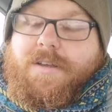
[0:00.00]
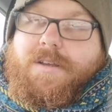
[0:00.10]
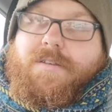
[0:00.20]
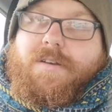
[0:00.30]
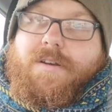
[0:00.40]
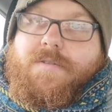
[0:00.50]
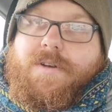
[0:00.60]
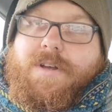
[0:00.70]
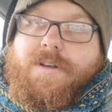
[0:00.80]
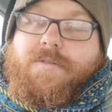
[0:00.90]
so
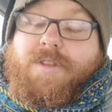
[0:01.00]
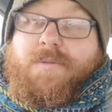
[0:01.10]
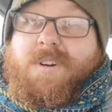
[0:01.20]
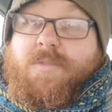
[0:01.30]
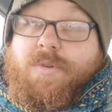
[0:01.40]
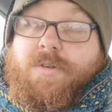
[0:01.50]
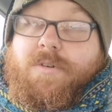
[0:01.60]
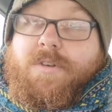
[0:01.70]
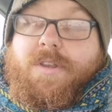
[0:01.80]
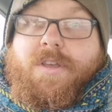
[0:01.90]
well, there was, but there
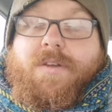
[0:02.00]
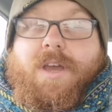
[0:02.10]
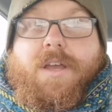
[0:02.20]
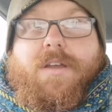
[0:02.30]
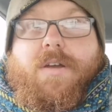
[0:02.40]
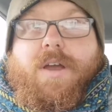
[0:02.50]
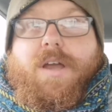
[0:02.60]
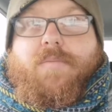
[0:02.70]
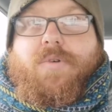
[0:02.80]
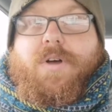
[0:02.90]
wasn't in the UK.
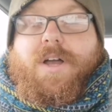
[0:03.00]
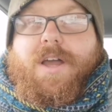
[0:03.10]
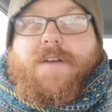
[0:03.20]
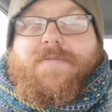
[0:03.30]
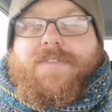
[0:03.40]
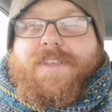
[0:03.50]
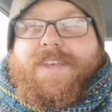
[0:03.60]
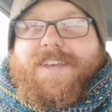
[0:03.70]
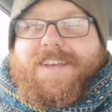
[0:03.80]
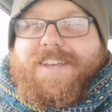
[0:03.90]
But
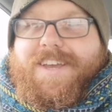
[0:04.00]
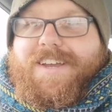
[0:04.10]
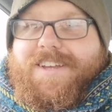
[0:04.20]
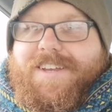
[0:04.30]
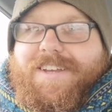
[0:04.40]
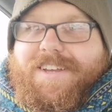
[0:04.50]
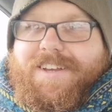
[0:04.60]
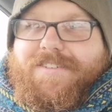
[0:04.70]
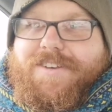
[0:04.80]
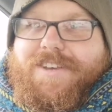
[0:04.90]
yeah,
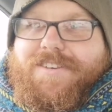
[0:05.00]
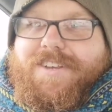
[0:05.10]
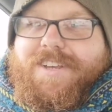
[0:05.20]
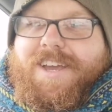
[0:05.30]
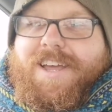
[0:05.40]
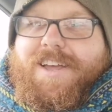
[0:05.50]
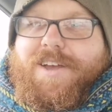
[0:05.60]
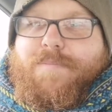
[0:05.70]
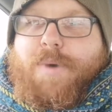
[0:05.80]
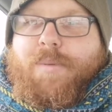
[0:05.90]
we used to get a
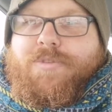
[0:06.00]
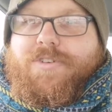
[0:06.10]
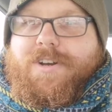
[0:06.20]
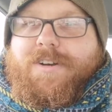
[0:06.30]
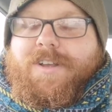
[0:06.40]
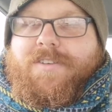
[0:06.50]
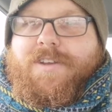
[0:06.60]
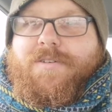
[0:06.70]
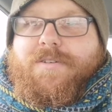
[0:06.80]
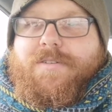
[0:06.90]
bomb drill at
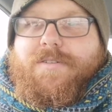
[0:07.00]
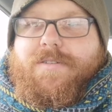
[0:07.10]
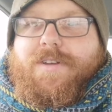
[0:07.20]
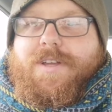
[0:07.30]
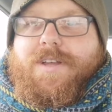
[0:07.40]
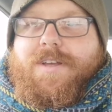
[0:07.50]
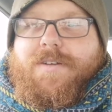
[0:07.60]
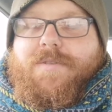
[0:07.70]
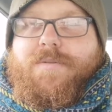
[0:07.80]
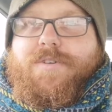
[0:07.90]
school,
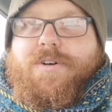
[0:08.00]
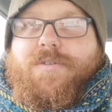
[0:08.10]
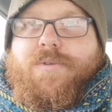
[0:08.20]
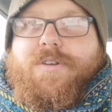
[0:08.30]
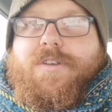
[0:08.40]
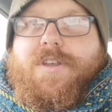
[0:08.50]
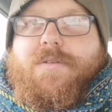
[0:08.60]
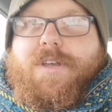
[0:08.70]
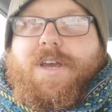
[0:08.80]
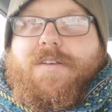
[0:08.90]
and we were told what to do
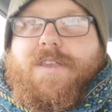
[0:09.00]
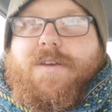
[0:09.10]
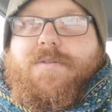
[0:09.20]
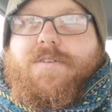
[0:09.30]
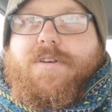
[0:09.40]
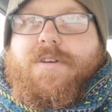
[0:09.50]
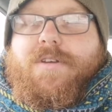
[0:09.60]
in case there was a